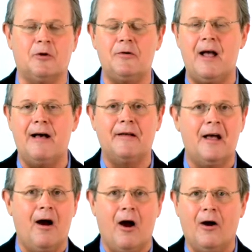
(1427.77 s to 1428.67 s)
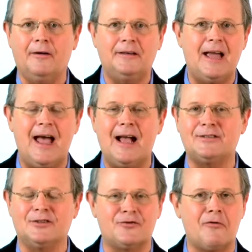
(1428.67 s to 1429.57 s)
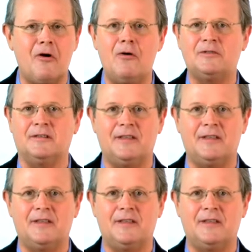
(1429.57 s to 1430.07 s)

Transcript: where you have heart attacks and strokes